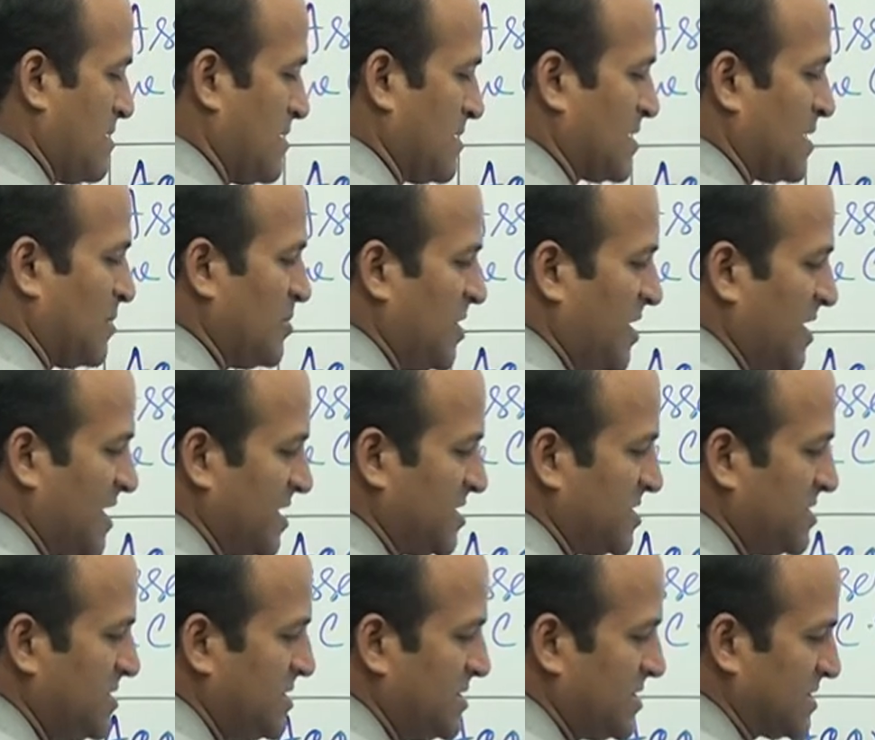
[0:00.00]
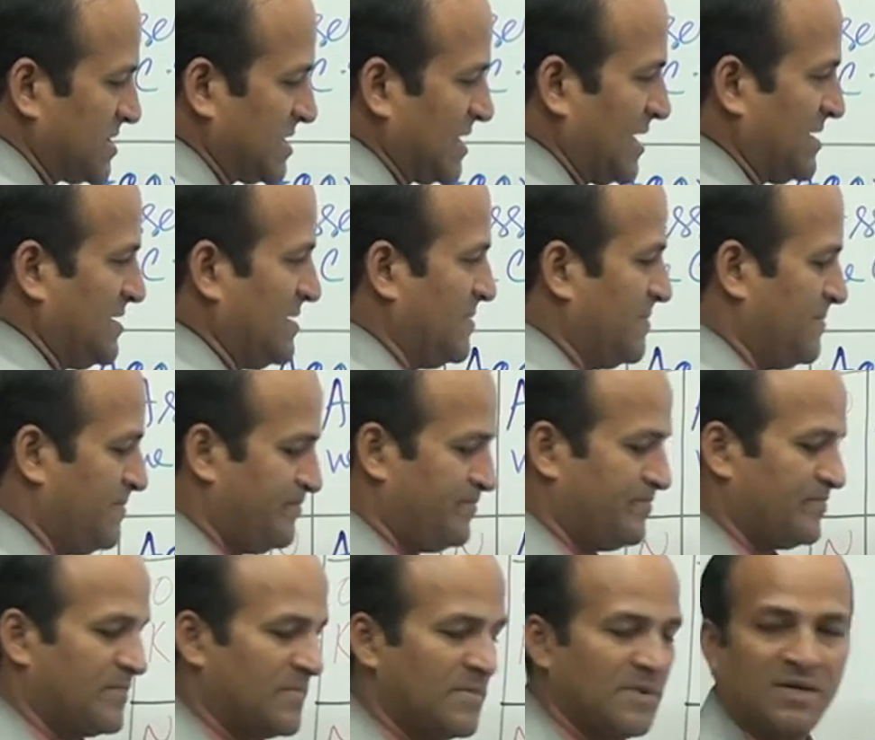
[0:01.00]
communication style.
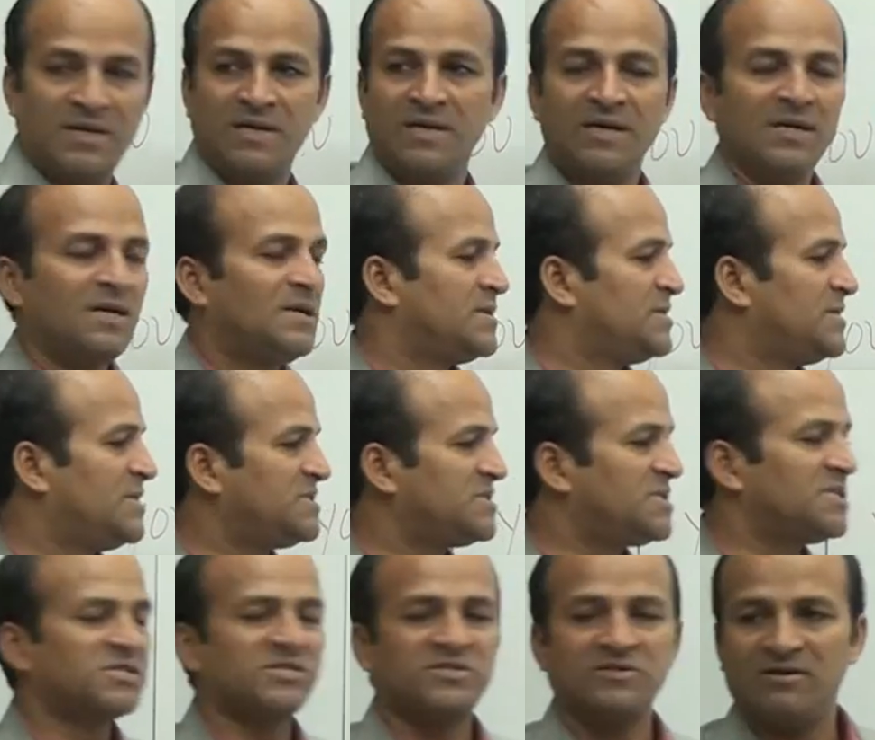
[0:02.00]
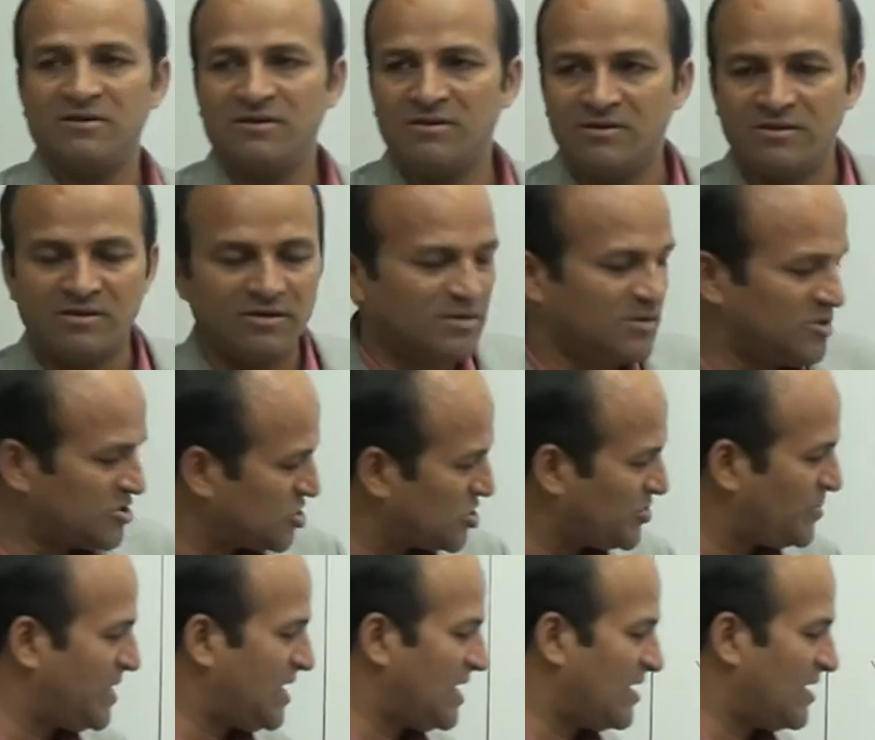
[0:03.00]
This is to be